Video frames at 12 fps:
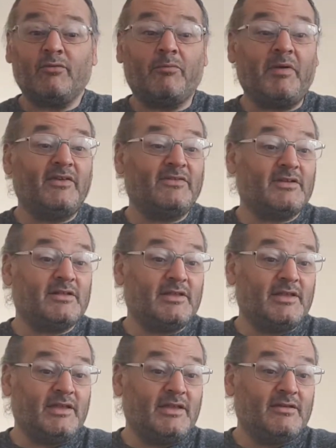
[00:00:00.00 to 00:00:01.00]
Well,
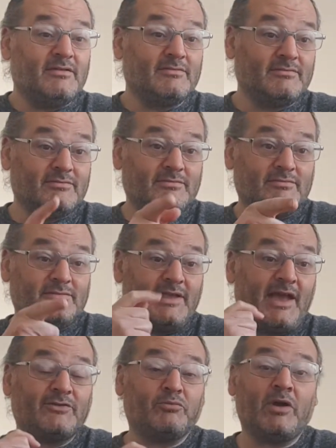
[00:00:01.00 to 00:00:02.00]
basically the
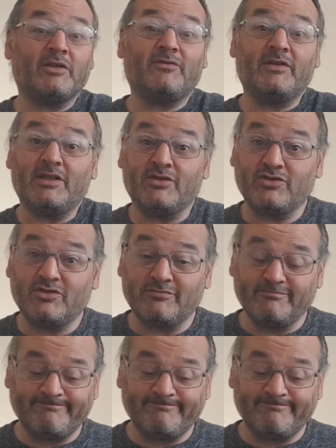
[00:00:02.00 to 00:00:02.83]
export had finished,